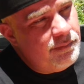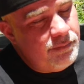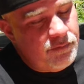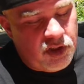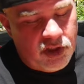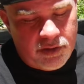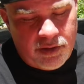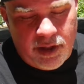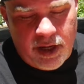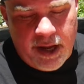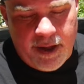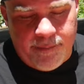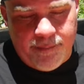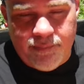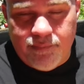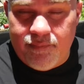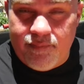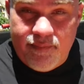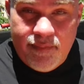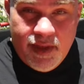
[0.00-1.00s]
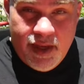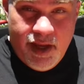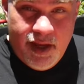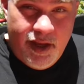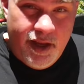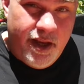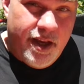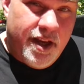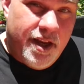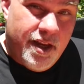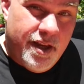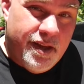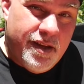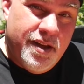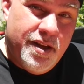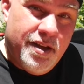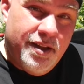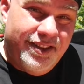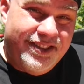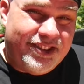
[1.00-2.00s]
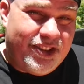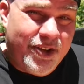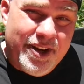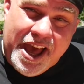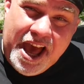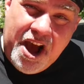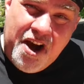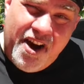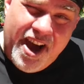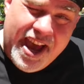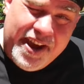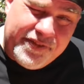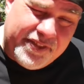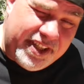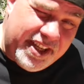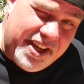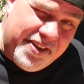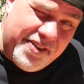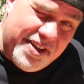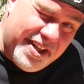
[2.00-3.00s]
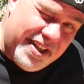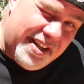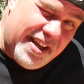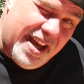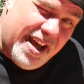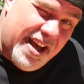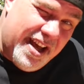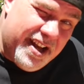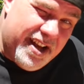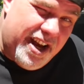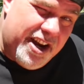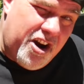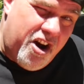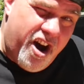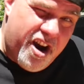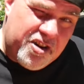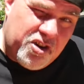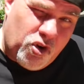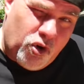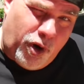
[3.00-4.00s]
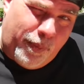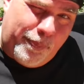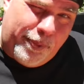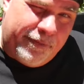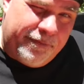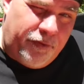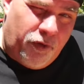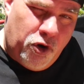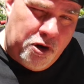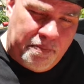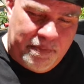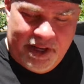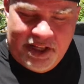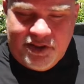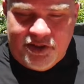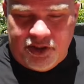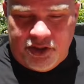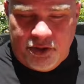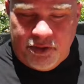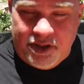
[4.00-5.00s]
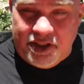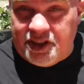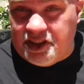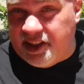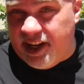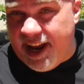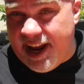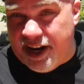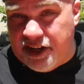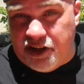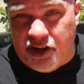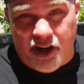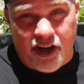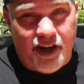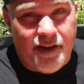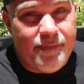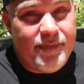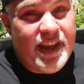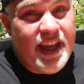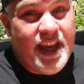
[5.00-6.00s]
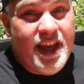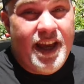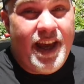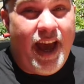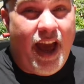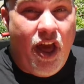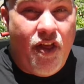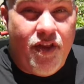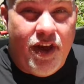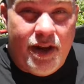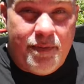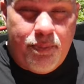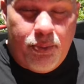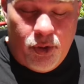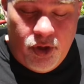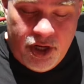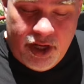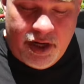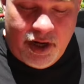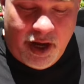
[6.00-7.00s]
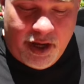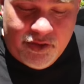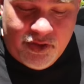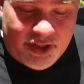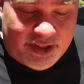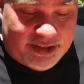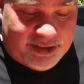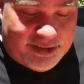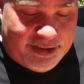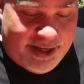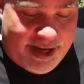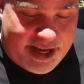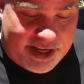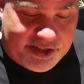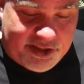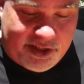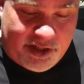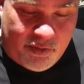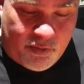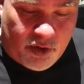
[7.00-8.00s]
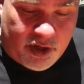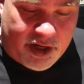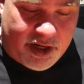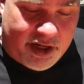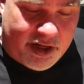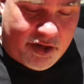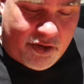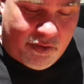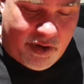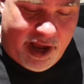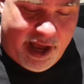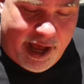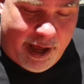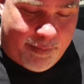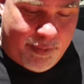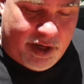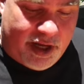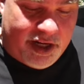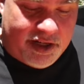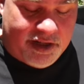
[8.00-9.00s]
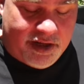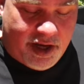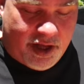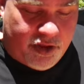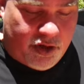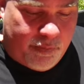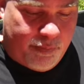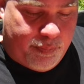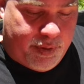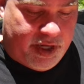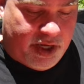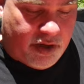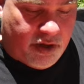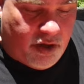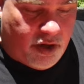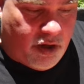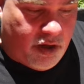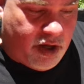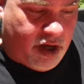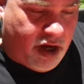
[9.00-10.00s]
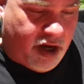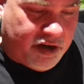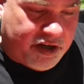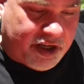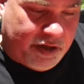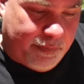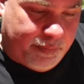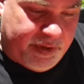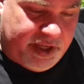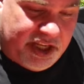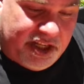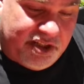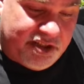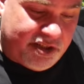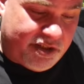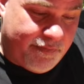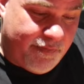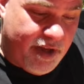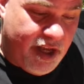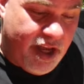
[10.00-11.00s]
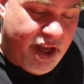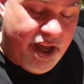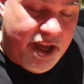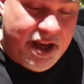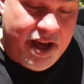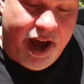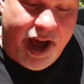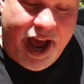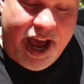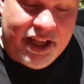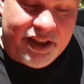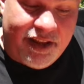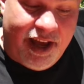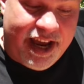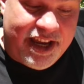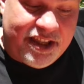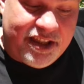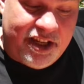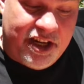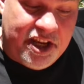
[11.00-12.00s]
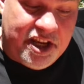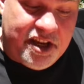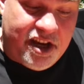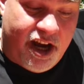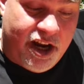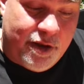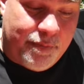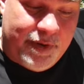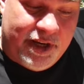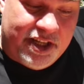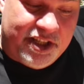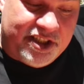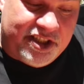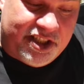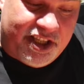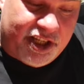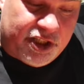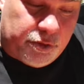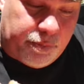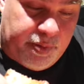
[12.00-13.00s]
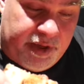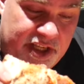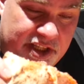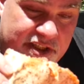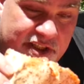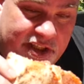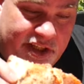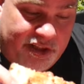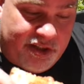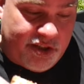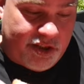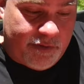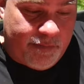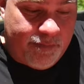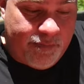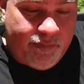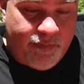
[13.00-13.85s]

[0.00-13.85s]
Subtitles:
All right. So now I have to give it an encore performance, do the standard, and then put it on the list. And we're gonna grab another big old honking piece. I like that he cut them into 6 pieces.